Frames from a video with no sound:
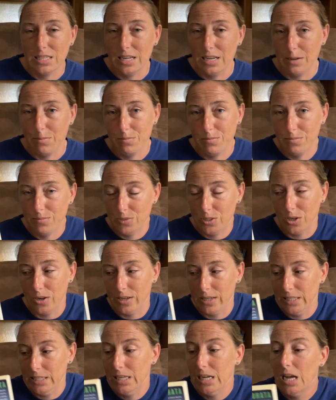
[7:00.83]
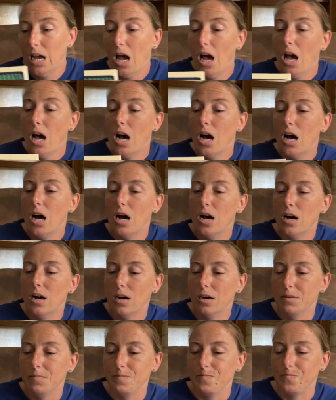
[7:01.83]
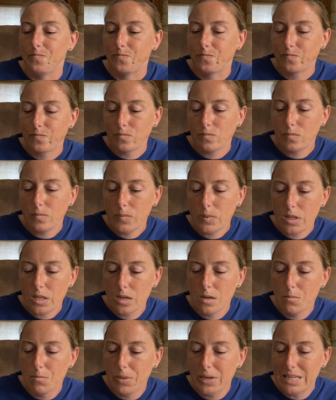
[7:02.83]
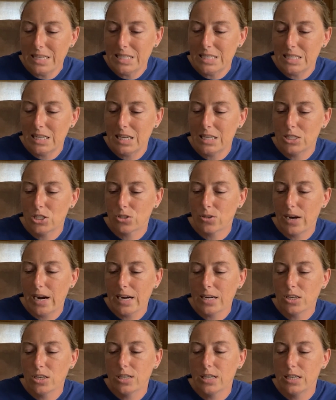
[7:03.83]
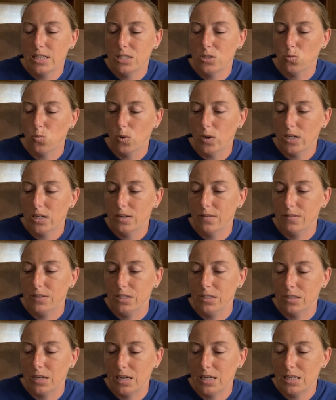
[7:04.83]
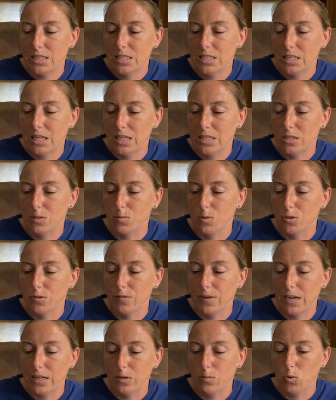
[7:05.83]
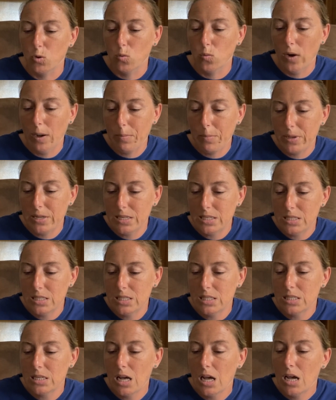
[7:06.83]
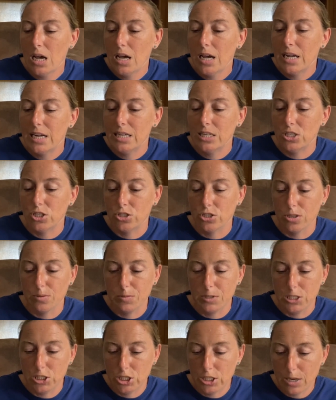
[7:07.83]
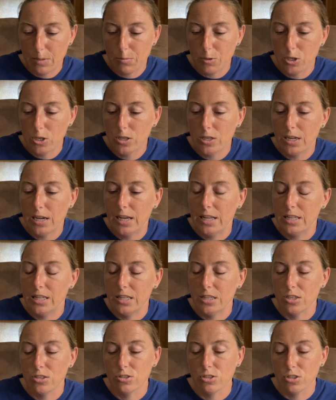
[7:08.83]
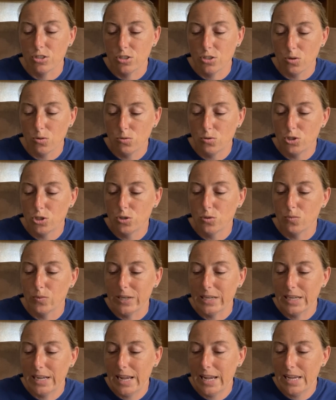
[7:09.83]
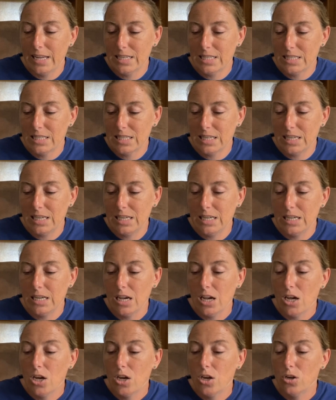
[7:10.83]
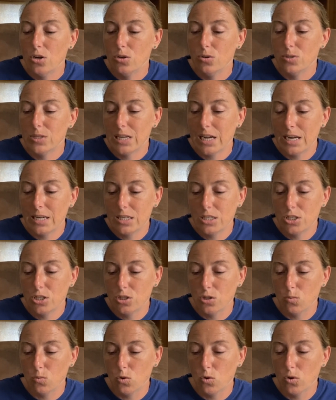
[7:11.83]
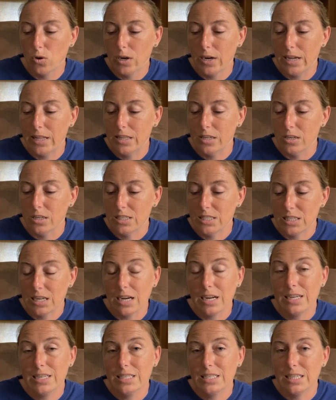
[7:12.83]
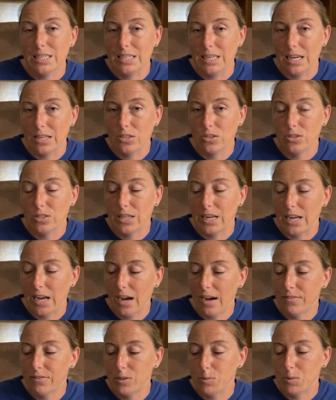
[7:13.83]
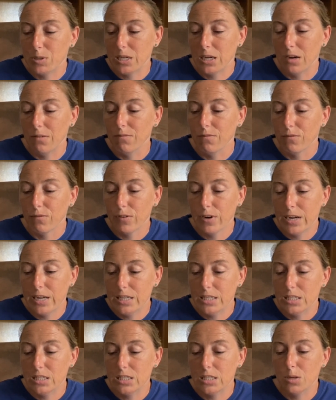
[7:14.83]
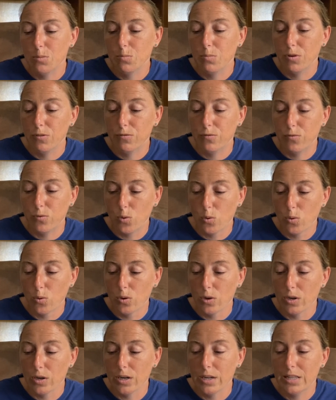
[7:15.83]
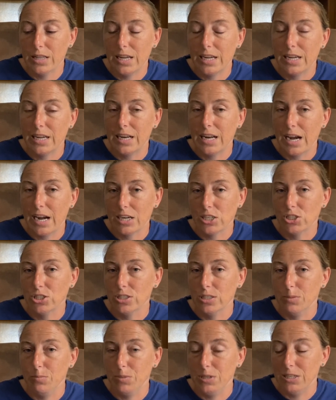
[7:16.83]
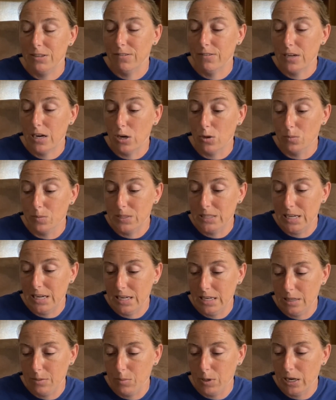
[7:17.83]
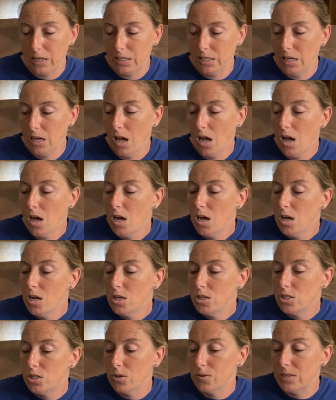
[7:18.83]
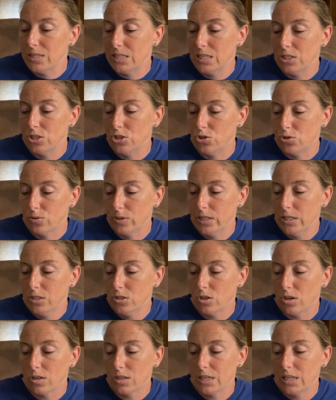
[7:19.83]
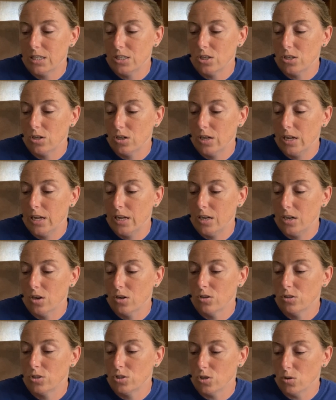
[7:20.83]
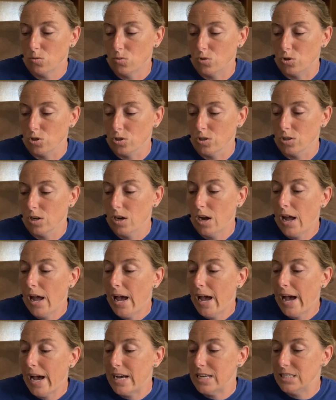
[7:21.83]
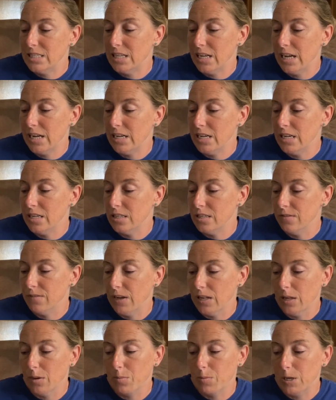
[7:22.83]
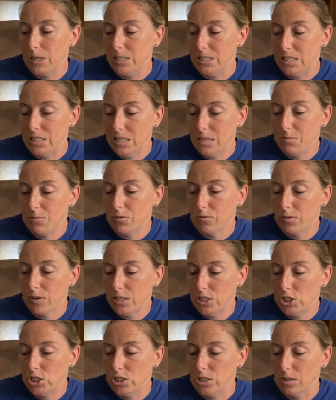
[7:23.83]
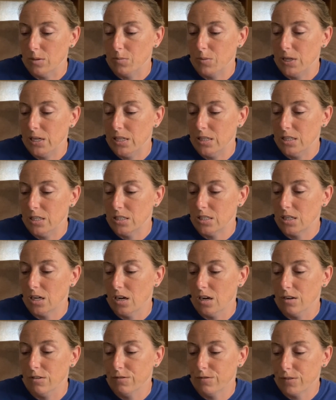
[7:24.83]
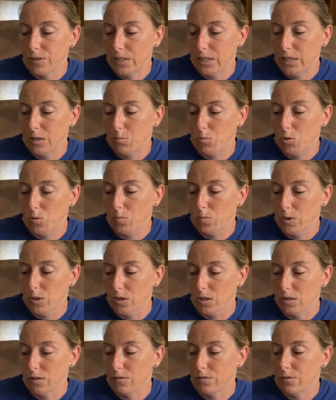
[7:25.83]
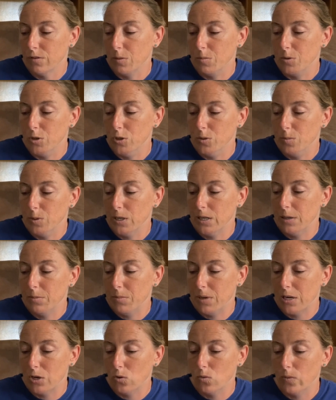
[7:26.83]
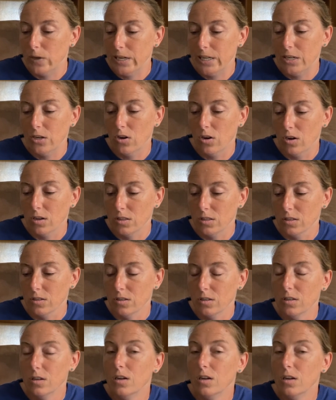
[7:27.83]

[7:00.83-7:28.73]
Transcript: name, sorry. But it says, Cracker is one of the United States' most valuable weapons. He's a German Shepherd. And then there's a soldier, Rick Hansky, who's headed to the war, and they're assigned together. They have to become friends before they can actually be of help to anybody. So it says, join a dog and her soldier as they develop a deep friendship in this unforgettable book from Newbery Medal winning author.